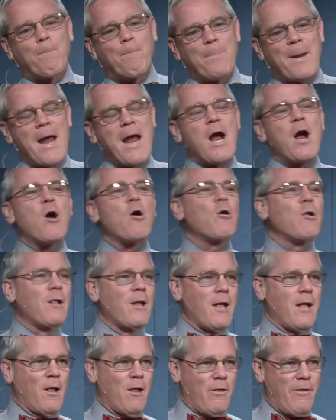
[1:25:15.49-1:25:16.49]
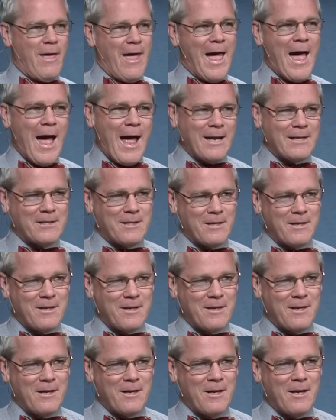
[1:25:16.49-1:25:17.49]
parallel that,
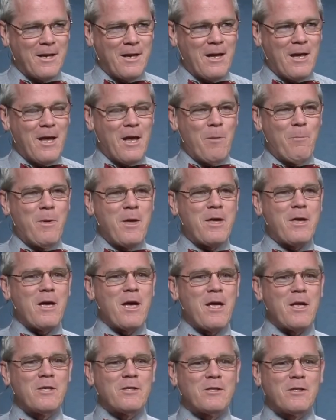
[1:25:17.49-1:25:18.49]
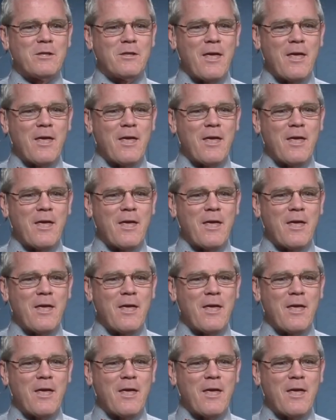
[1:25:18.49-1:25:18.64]
because